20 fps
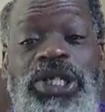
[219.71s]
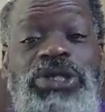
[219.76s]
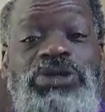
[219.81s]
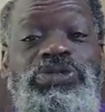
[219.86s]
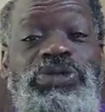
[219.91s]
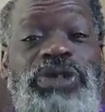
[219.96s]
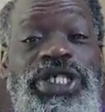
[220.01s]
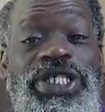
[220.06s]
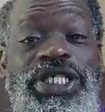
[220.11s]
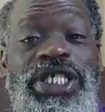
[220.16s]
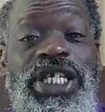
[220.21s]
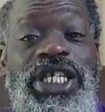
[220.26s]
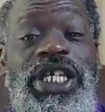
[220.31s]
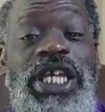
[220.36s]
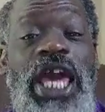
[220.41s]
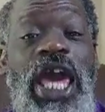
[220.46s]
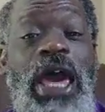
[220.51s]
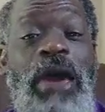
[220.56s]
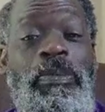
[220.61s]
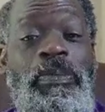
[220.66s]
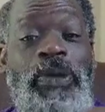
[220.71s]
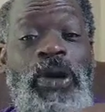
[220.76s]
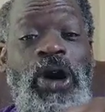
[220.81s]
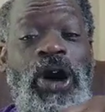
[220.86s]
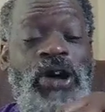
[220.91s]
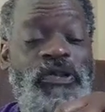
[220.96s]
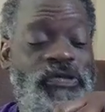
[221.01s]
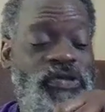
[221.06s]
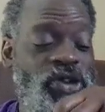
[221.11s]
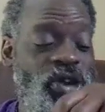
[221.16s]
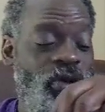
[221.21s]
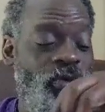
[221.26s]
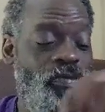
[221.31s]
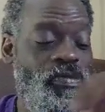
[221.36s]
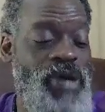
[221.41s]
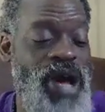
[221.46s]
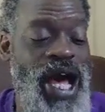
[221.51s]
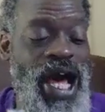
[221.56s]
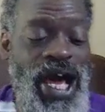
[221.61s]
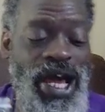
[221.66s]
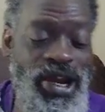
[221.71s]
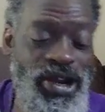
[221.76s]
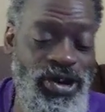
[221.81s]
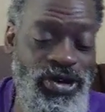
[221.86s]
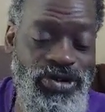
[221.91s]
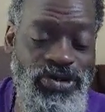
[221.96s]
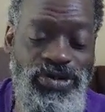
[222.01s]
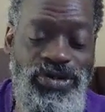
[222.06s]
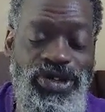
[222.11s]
Twist the cap off your bottle.